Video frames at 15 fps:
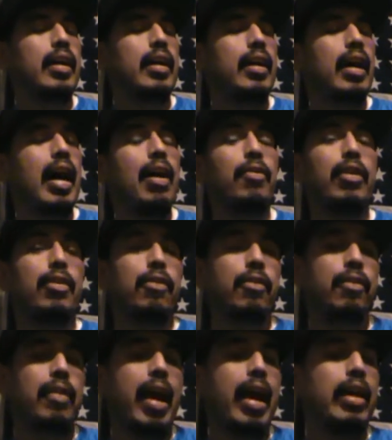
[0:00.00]
how it
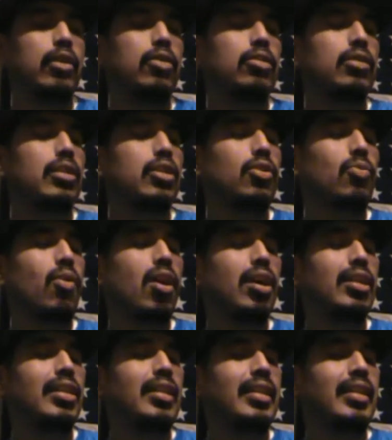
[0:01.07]
handles in the
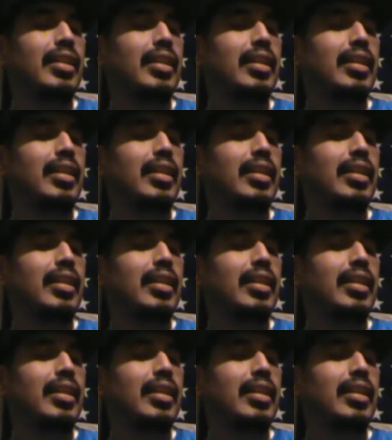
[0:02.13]
water.